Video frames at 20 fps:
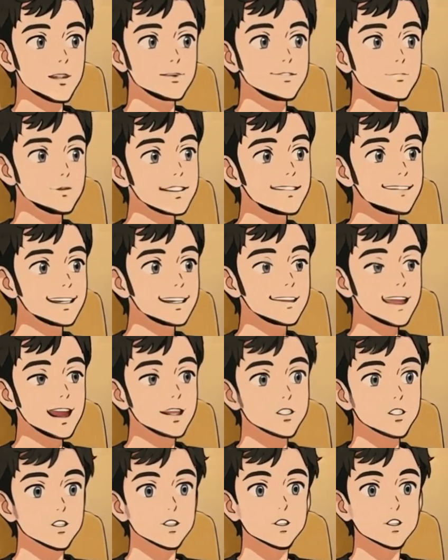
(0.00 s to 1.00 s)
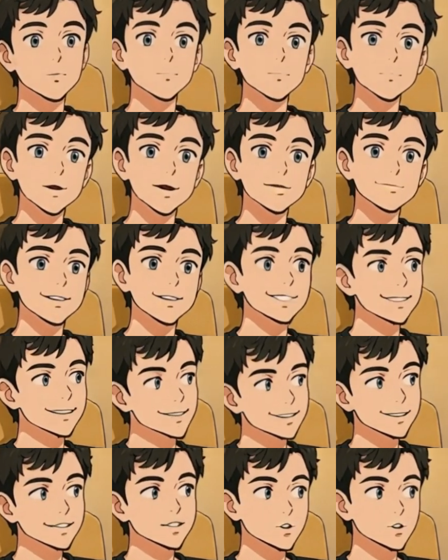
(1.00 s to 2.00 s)
This proved that the energy
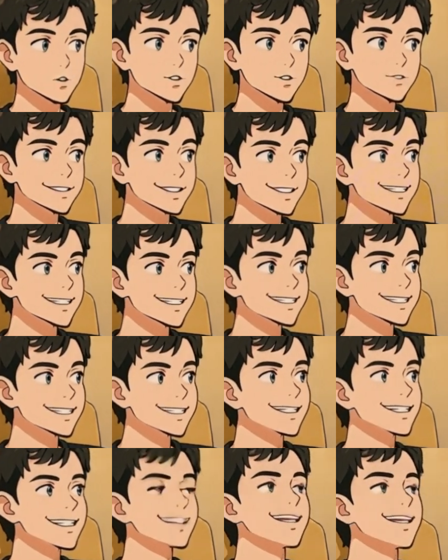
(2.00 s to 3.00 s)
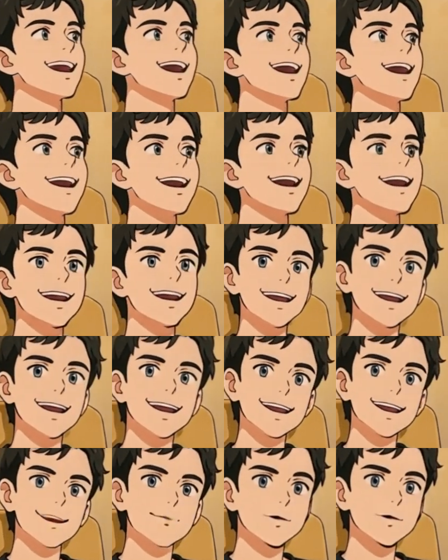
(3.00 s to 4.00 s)
lighting the bulbs wasn't from electron
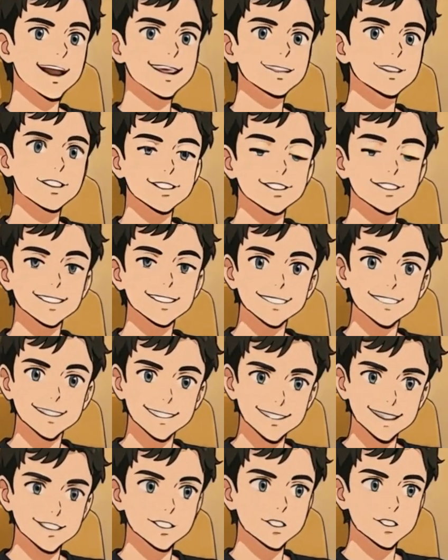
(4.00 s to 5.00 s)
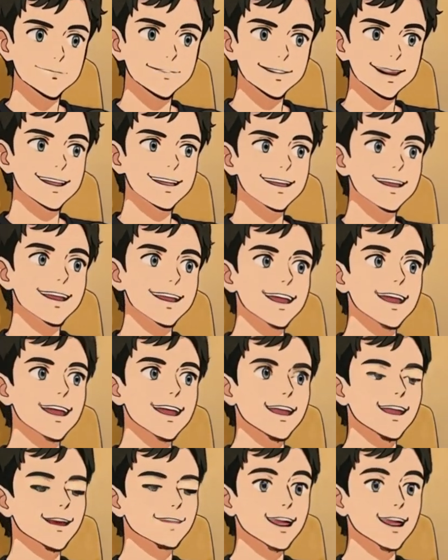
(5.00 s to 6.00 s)
flow, but from separated ether
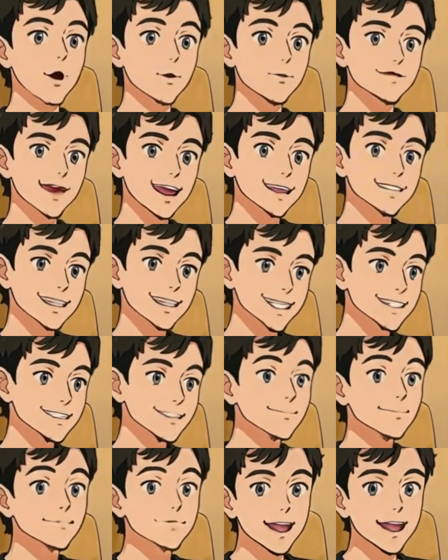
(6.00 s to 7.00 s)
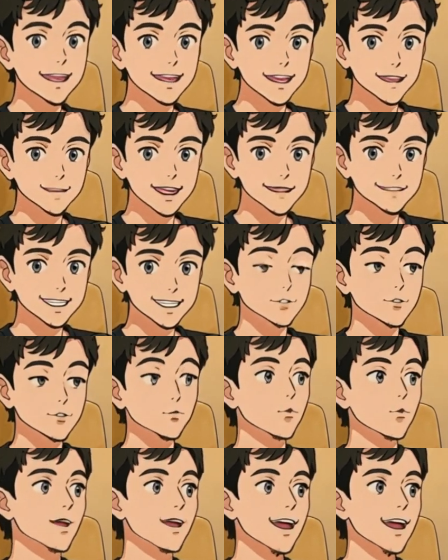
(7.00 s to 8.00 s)
streams. Tesla claimed that the
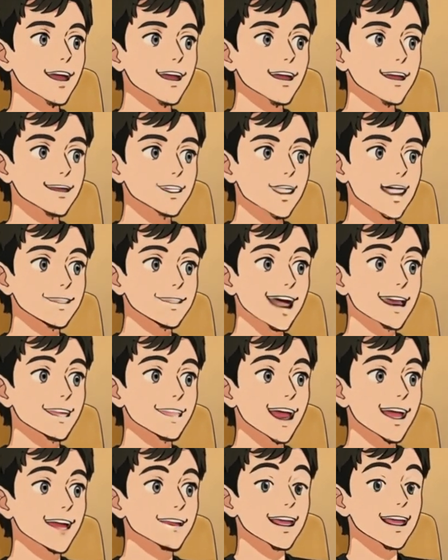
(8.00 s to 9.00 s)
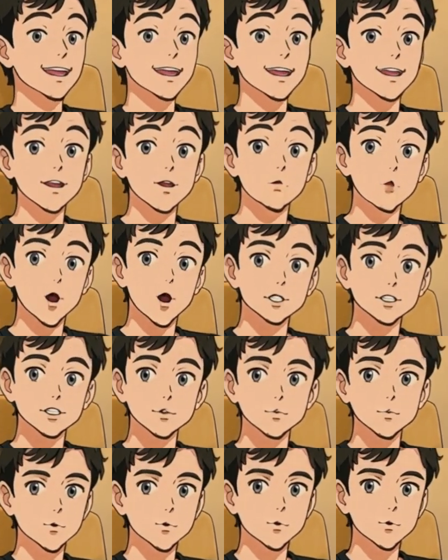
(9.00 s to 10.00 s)
radiant electricity separated electrons from
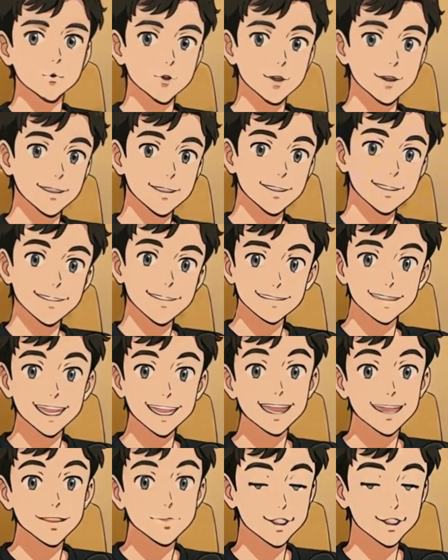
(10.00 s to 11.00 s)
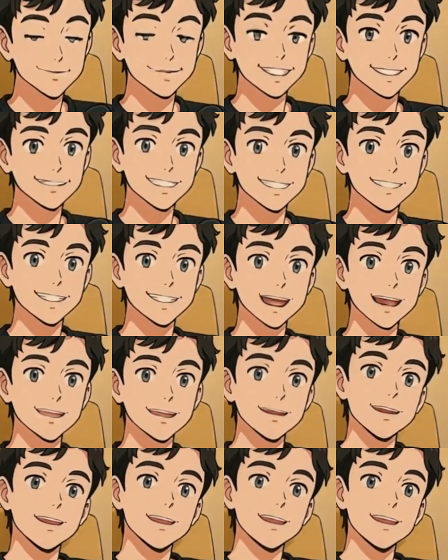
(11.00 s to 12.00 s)
the neutral ether flow.
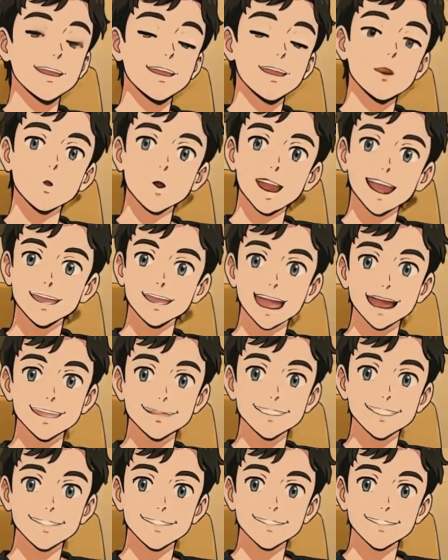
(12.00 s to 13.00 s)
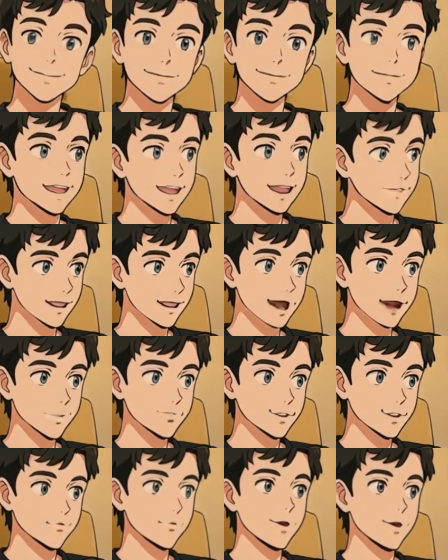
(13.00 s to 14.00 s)
Electrons traveled through the copper
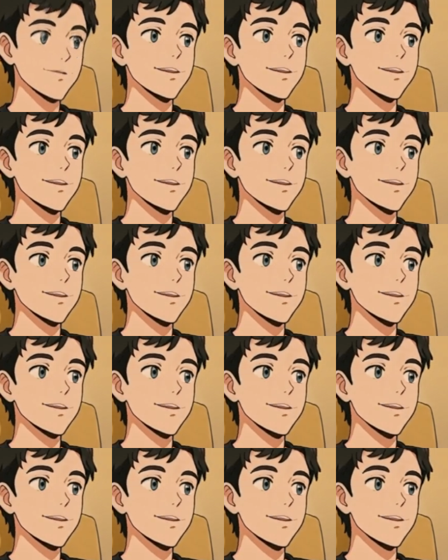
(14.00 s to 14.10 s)
bar,